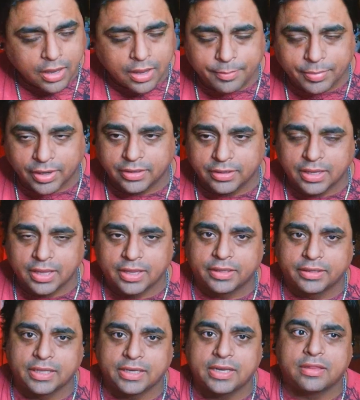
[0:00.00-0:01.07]
But
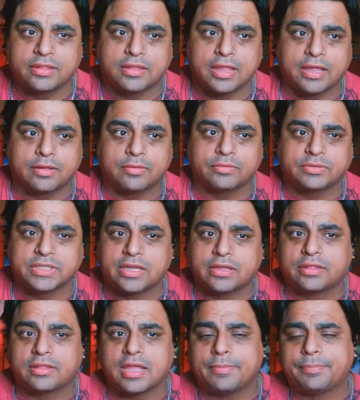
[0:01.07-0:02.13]
they need to take take
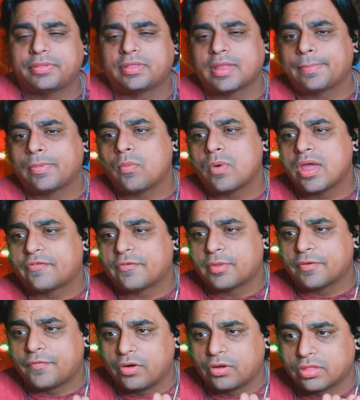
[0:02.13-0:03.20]
step step away from the
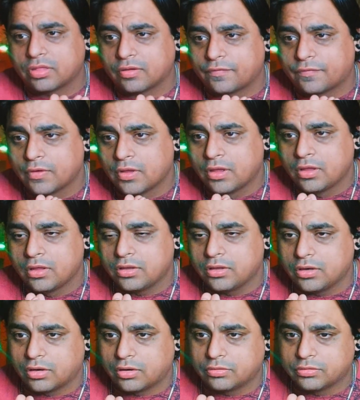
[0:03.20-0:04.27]
focus of, you
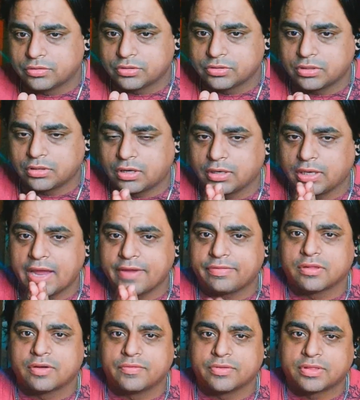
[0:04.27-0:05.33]
know, a live
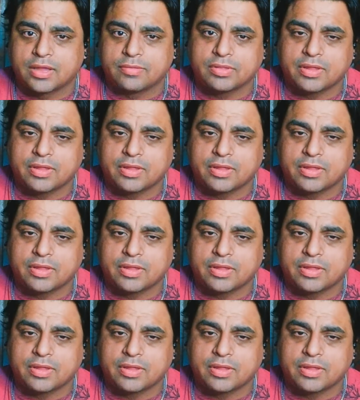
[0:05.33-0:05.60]
service games.